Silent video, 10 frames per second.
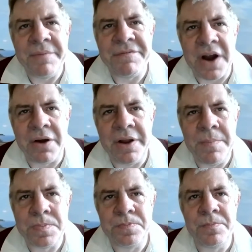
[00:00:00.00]
very
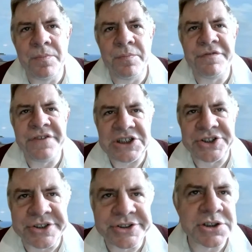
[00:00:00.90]

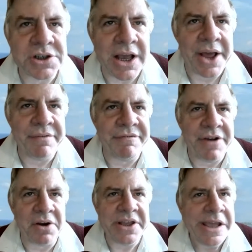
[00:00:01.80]
vicious and
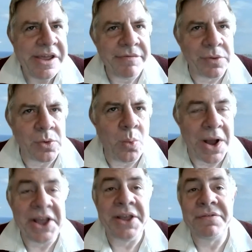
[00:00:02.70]
very evil
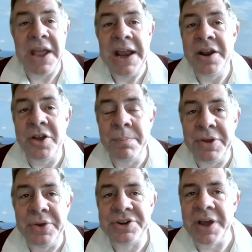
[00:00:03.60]
wave in
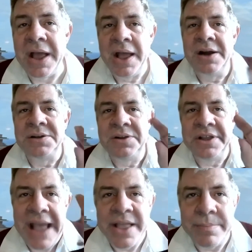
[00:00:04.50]
computer
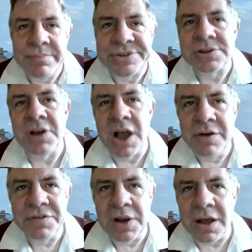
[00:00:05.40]
games
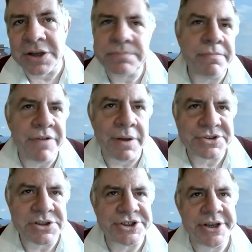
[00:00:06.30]
over the last five
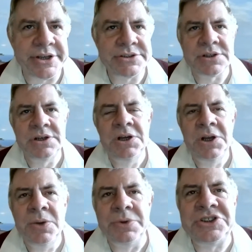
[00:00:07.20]
or six years
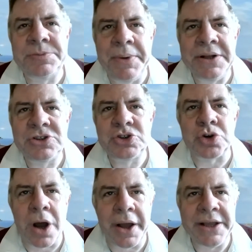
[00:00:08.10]
which has been
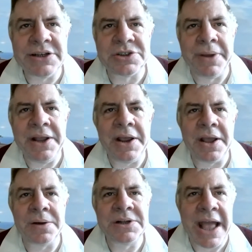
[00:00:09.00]
trying to
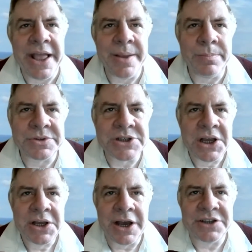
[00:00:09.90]
make games
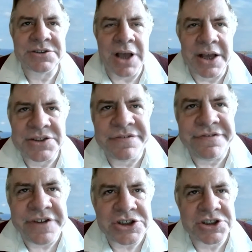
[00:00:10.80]
as as
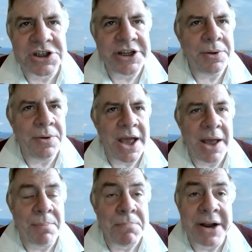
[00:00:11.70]
viciously
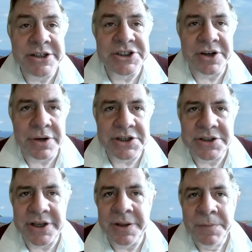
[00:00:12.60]
um, money
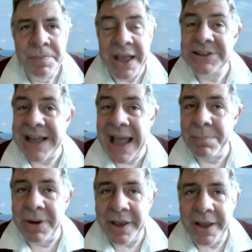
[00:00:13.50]
generating as
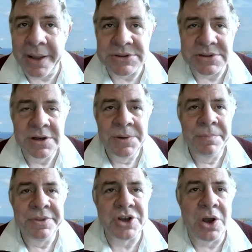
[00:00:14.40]
gambling games.
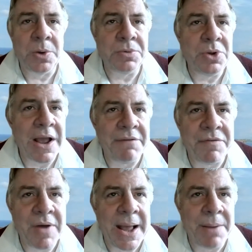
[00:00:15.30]
So you
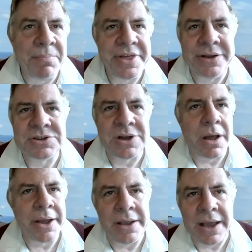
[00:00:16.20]
have um, things
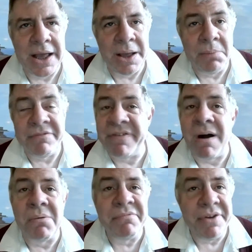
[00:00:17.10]
like um,
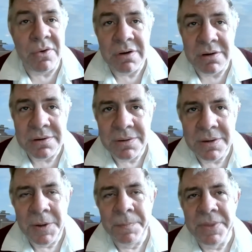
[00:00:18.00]
Farmville,
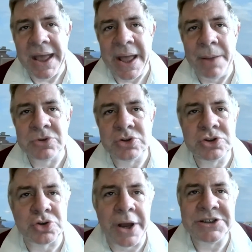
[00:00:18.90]
um,
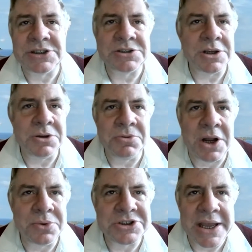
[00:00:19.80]
trying to you
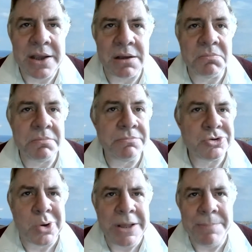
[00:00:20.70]
know take
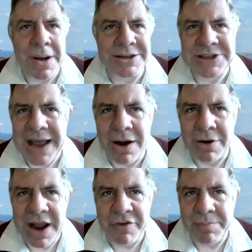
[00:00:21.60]
twenty bucks an
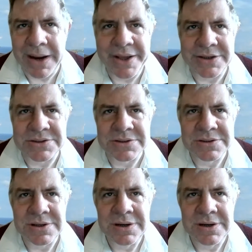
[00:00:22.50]
hour out of players,